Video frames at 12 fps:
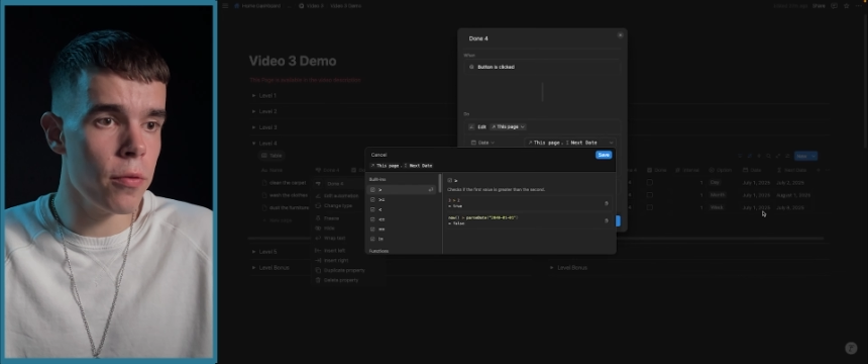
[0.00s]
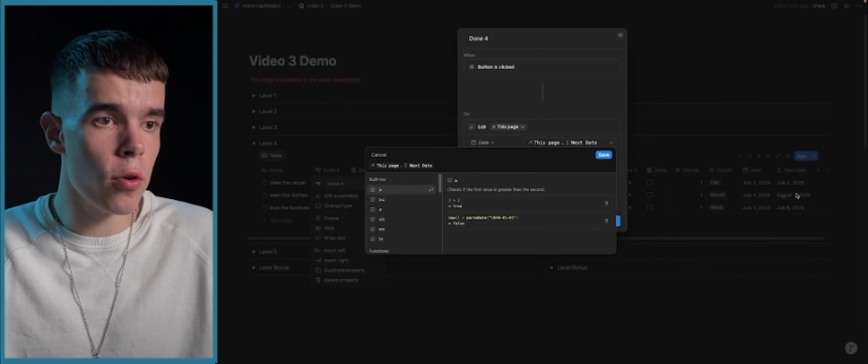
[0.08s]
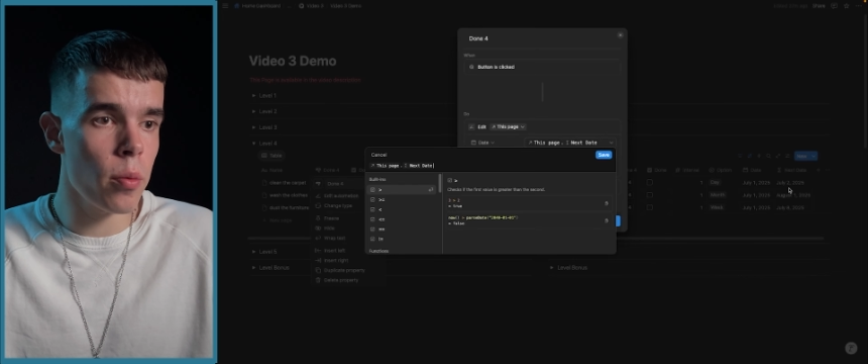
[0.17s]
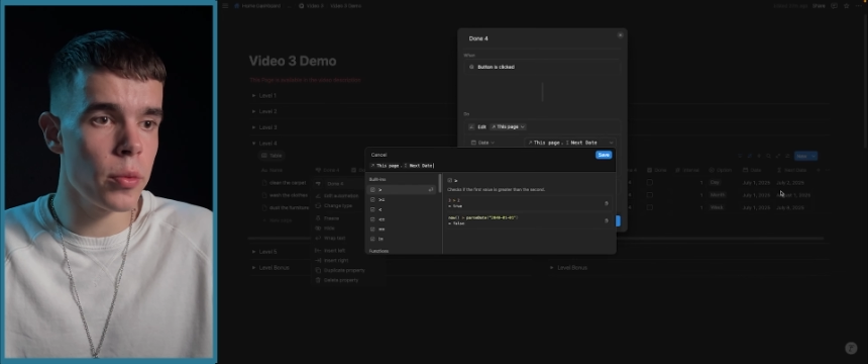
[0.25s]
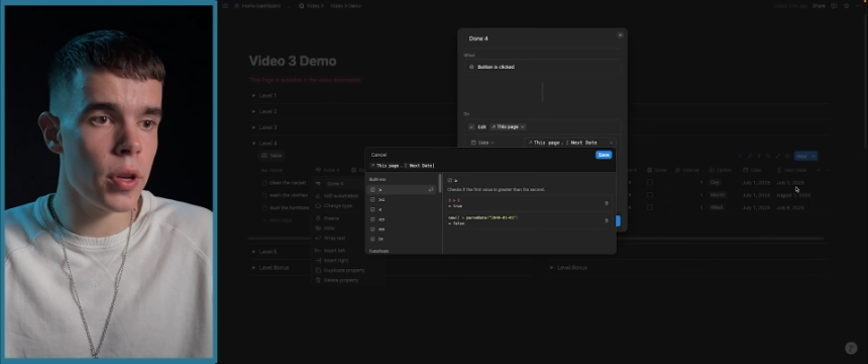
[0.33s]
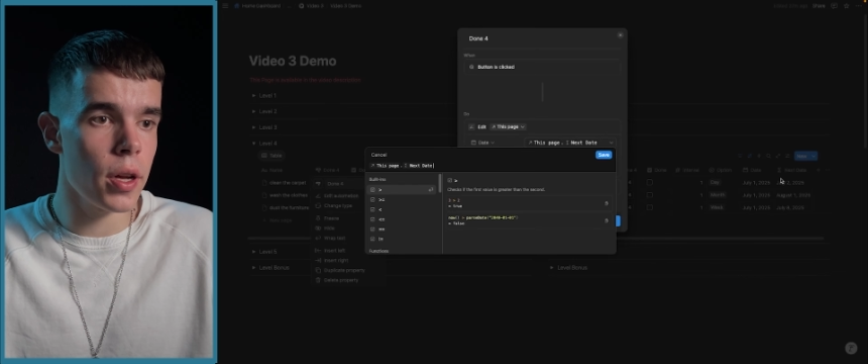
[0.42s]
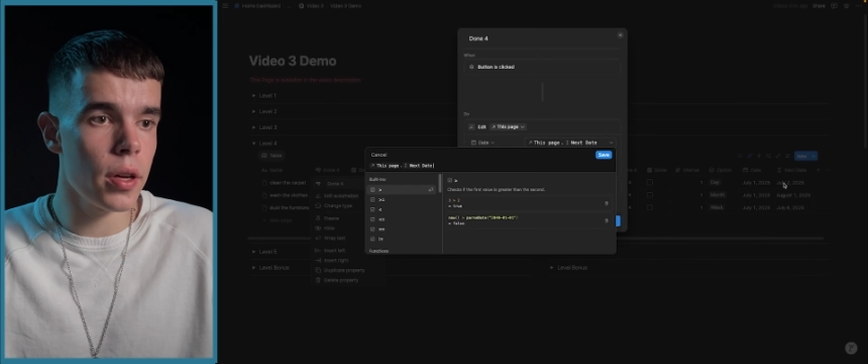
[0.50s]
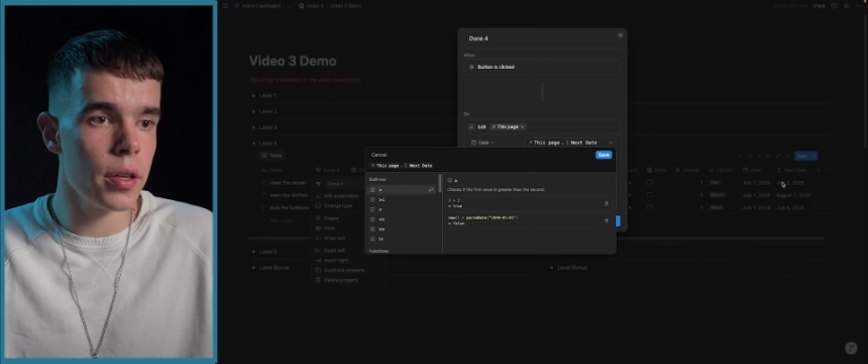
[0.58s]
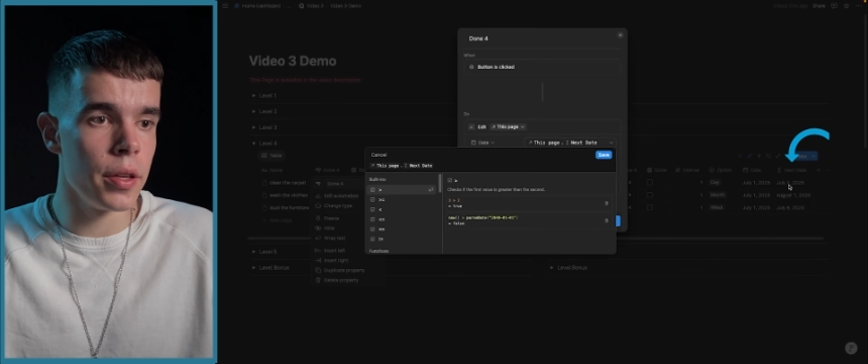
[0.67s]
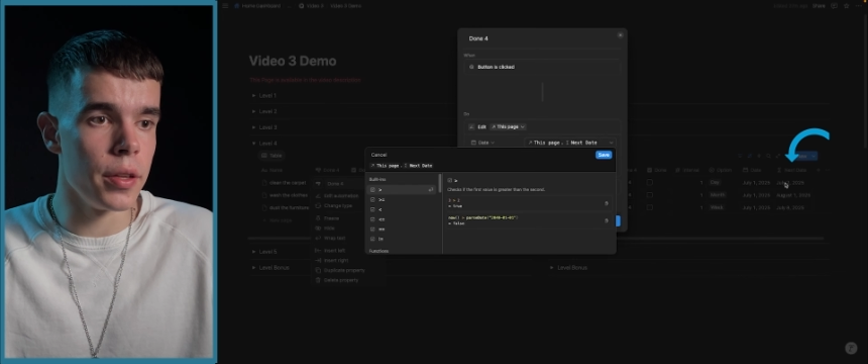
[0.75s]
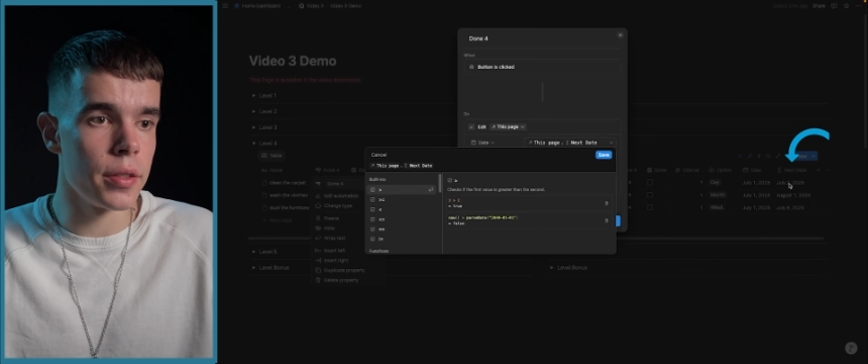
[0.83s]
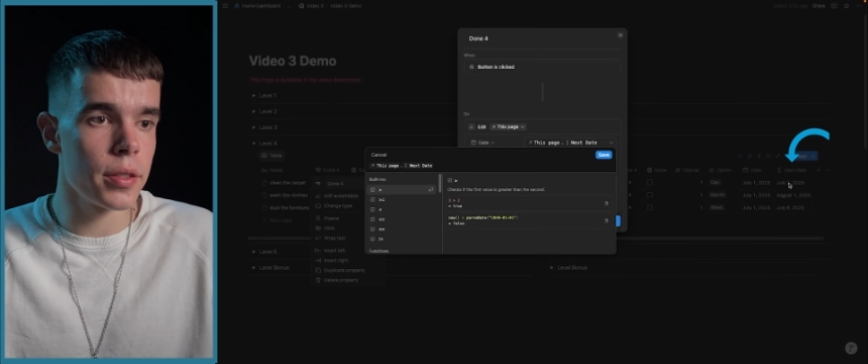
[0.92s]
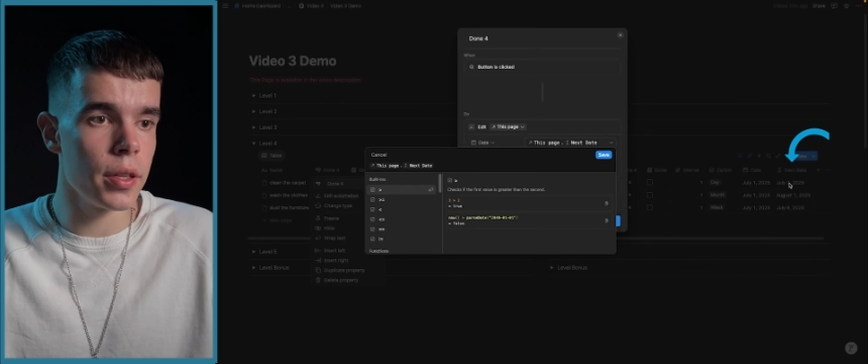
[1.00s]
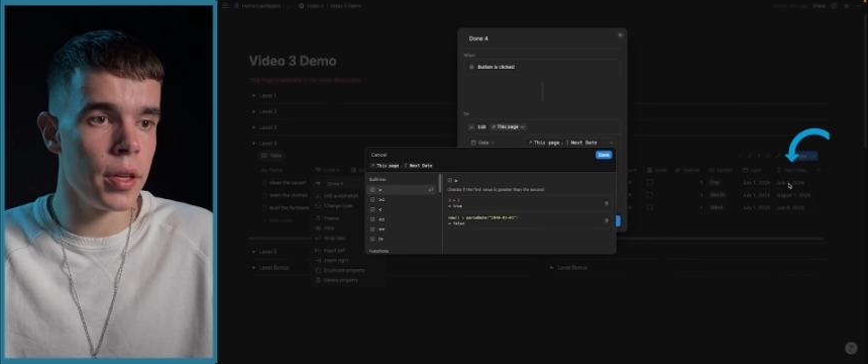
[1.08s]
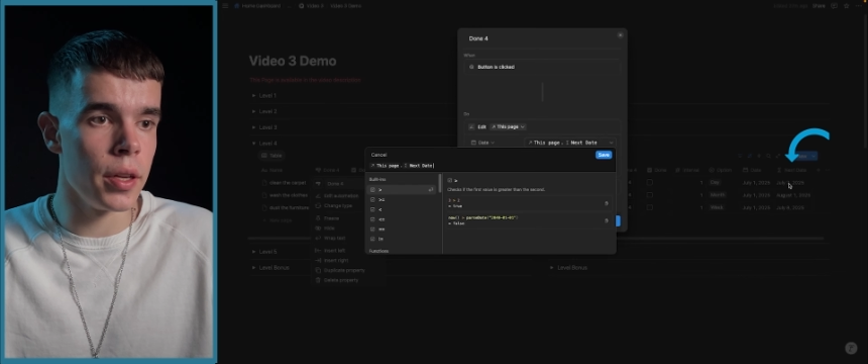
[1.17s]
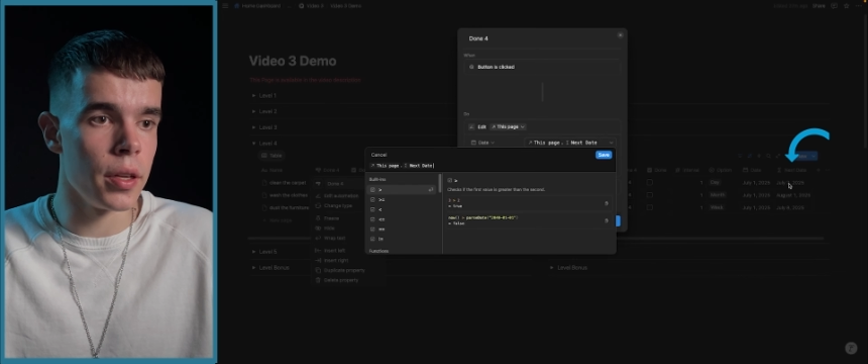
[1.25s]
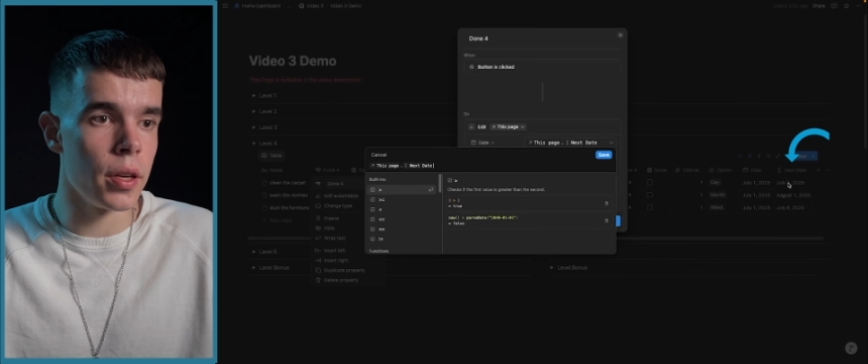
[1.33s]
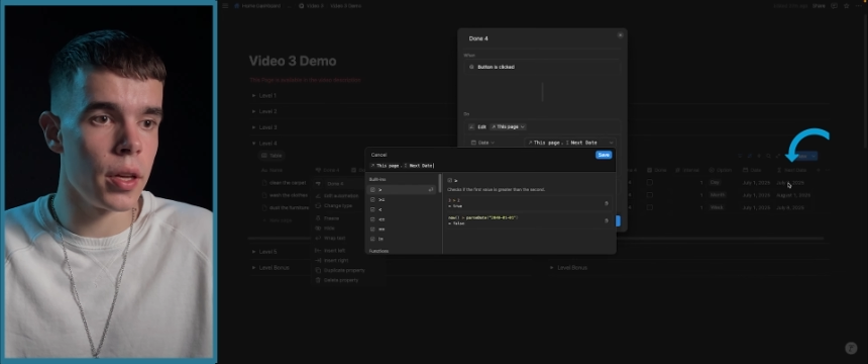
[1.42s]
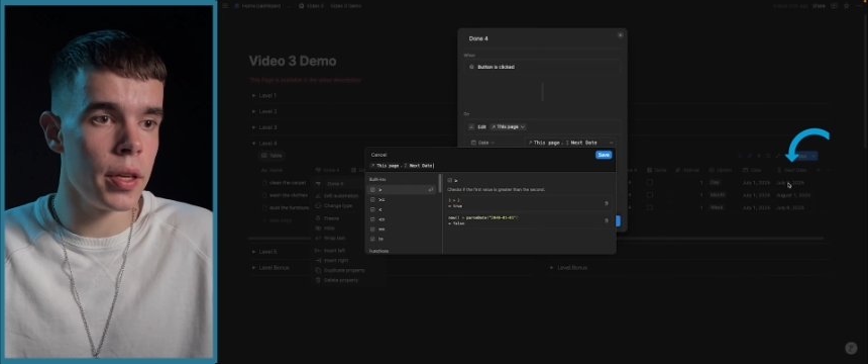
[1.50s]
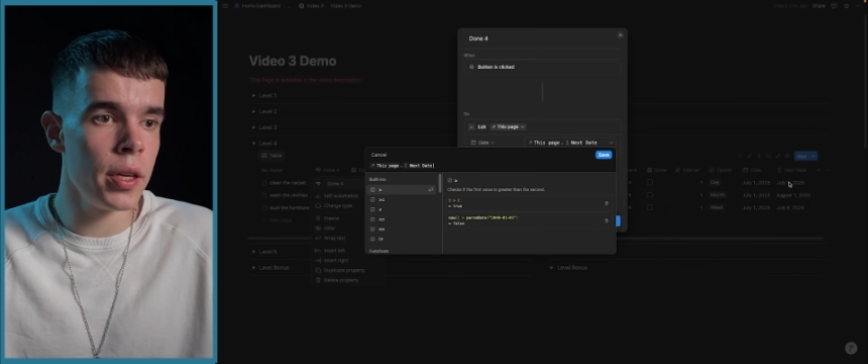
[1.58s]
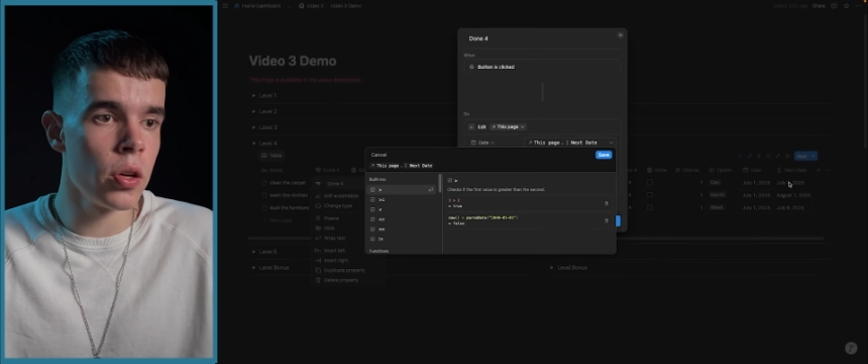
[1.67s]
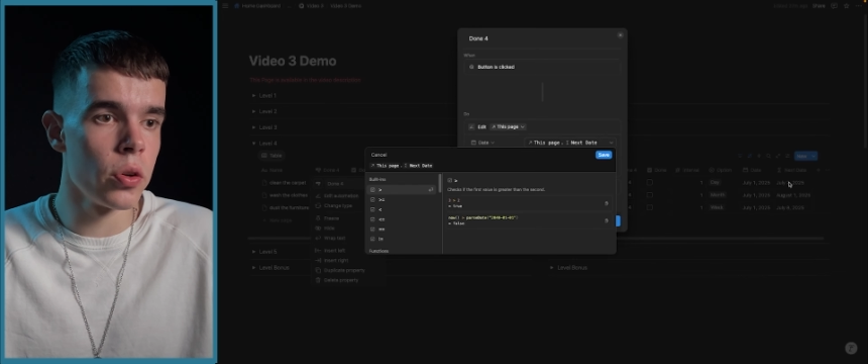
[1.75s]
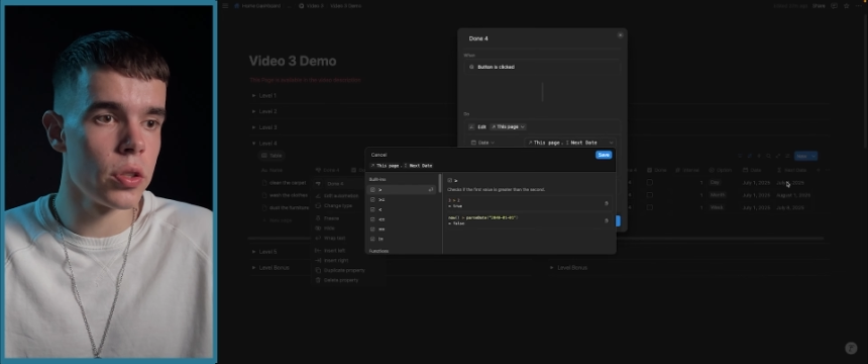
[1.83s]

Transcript: formula is in here.